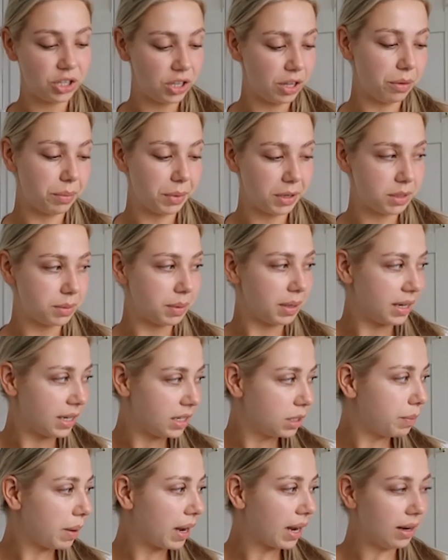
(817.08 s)
Actually, that reminds me, I
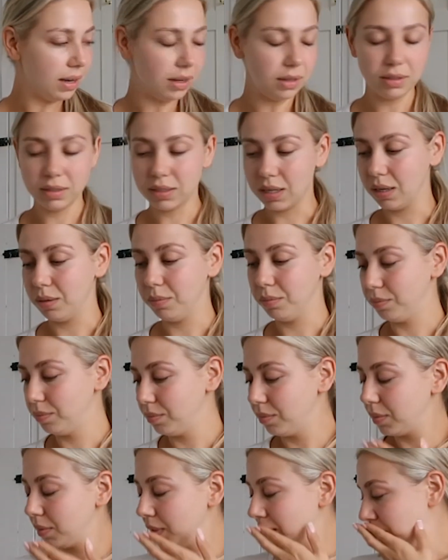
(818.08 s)
need to pack a little denim,
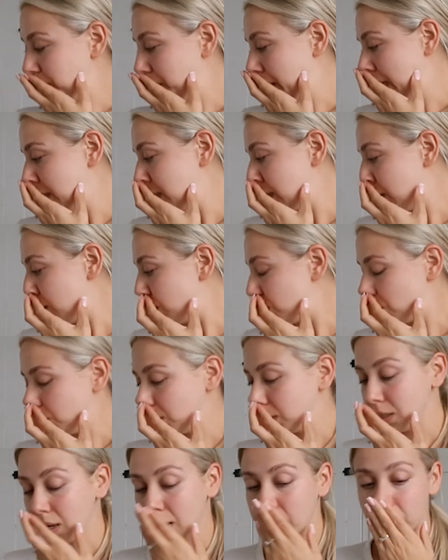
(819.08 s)
a little pair of denim
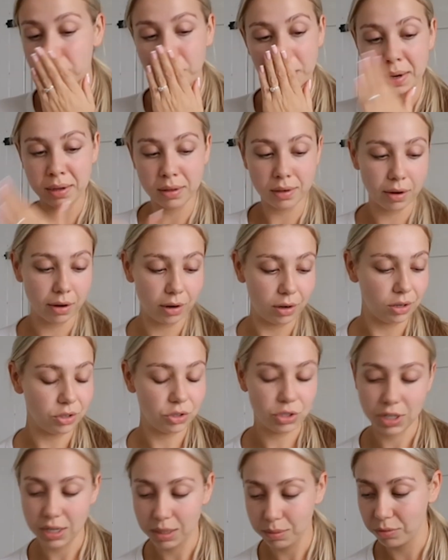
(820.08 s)
shorts. I have a pair that I got
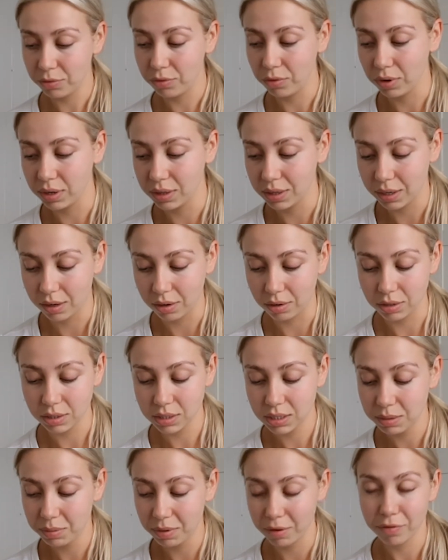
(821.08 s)
on Shein before and they're
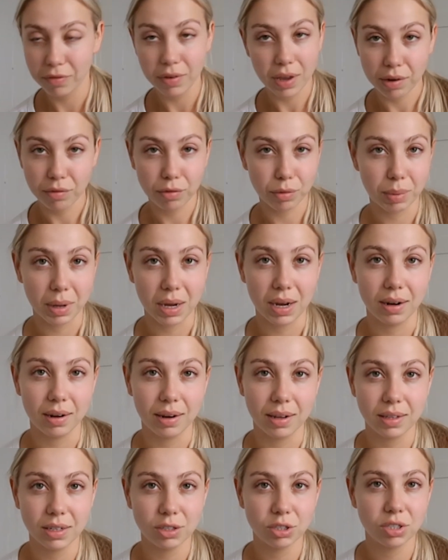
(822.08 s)
honestly my favorite pair.
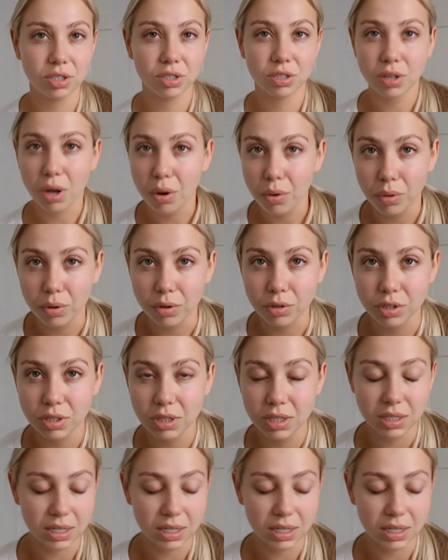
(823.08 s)
Like they're so good.